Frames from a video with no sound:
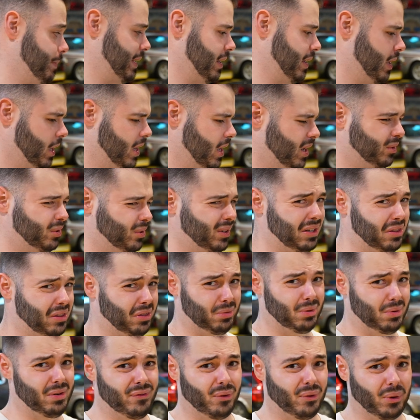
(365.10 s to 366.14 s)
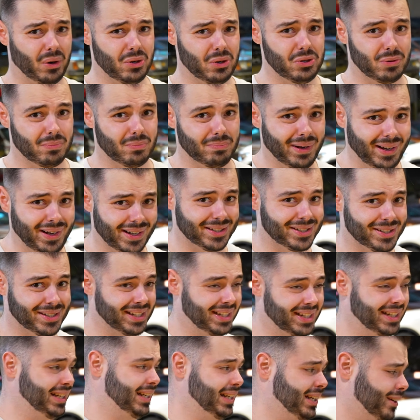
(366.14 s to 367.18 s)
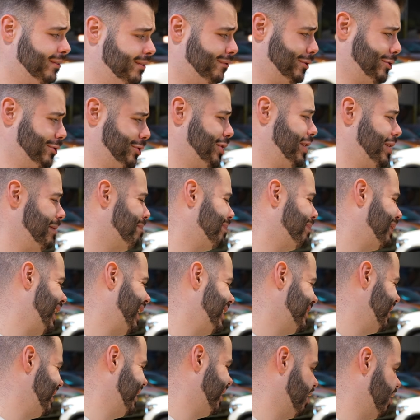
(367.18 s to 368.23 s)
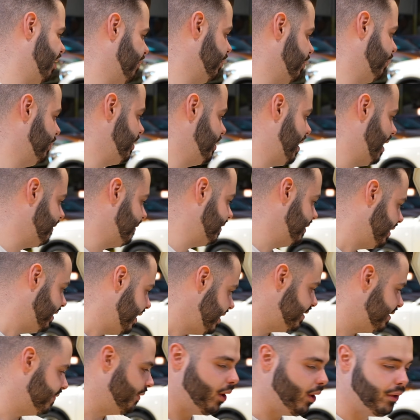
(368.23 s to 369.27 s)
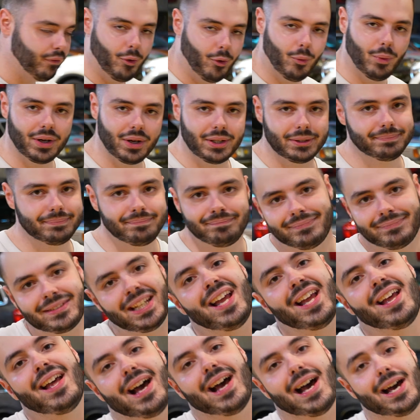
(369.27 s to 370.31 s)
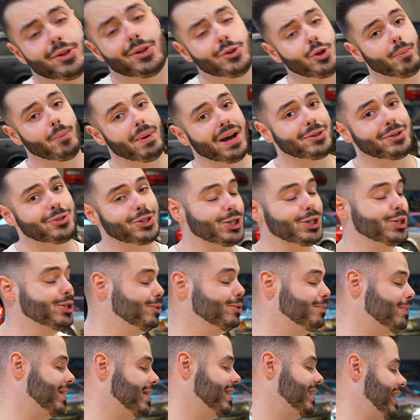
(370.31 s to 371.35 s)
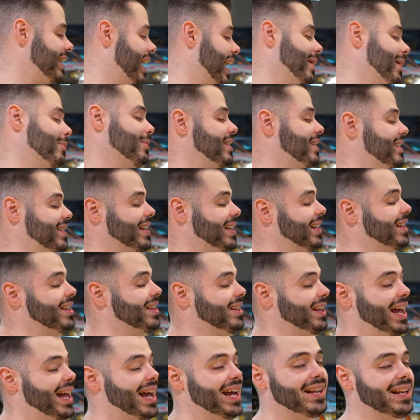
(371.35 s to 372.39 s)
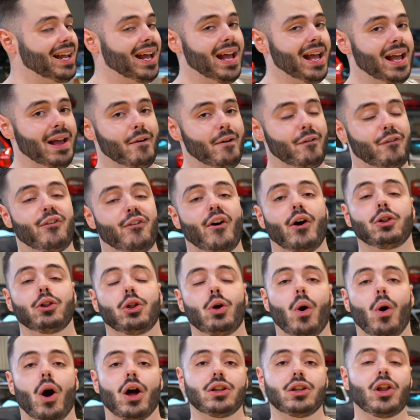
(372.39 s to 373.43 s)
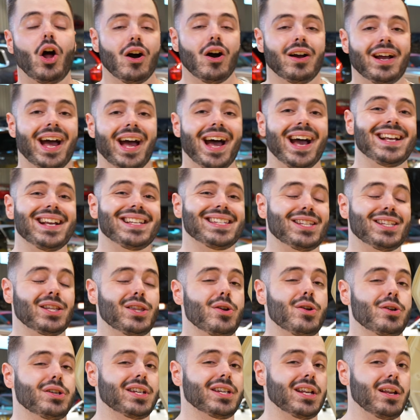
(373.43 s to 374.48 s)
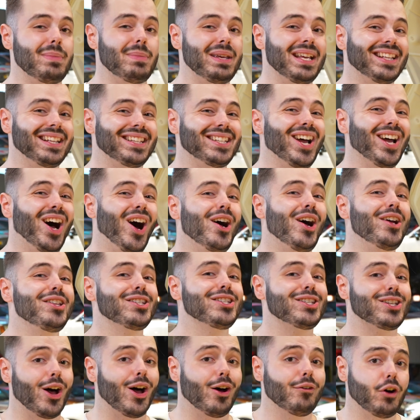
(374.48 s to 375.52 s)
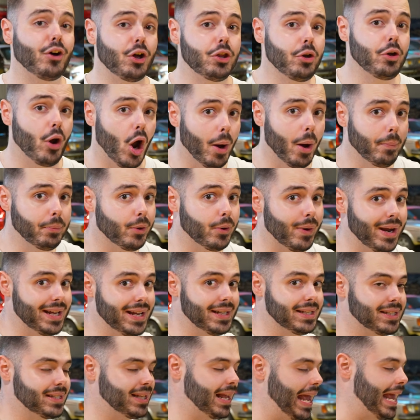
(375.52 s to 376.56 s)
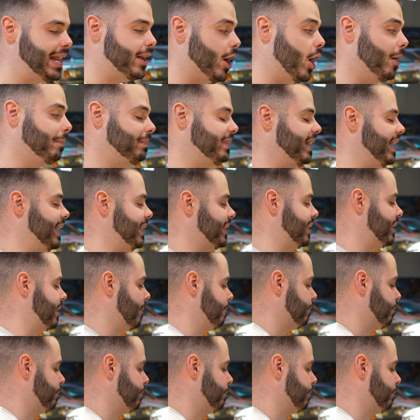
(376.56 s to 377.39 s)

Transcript: and they're like $300-400 for a cheap plastic cover when you have the nice Volvo one. I don't know about you, but I would stick to that. Follow along, guys. There is going to be tons of other upgrades and updates